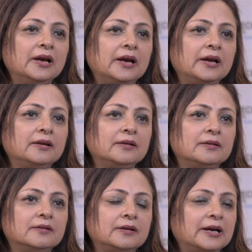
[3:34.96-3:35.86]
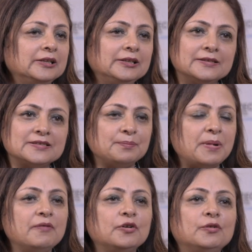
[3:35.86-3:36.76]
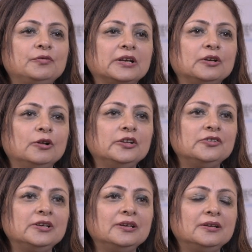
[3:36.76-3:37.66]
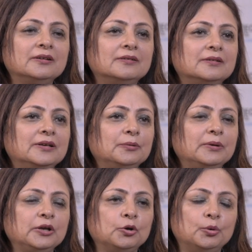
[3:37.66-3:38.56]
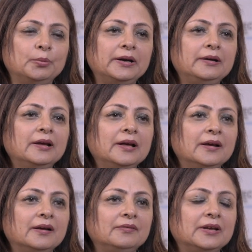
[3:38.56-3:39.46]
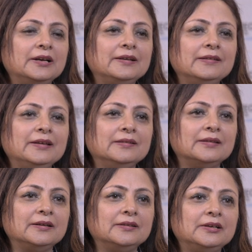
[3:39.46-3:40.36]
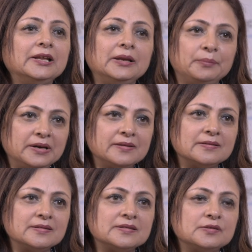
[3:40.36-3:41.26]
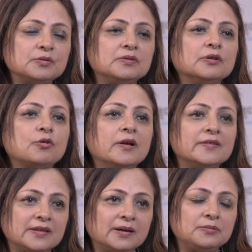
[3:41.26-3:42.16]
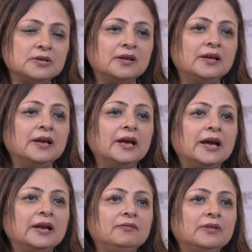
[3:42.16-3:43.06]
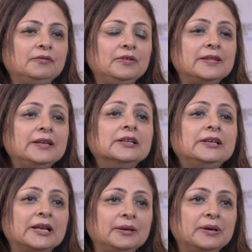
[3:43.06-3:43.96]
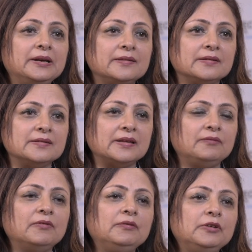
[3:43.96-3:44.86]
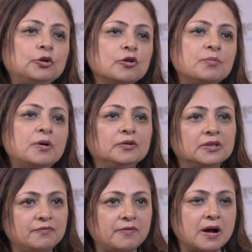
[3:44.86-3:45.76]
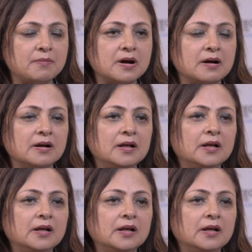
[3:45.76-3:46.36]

And I think it's the power of technology. During COVID, we had seen that the telemedicines, the concept, and when we see the telemedicines, and when we talk about the pharma,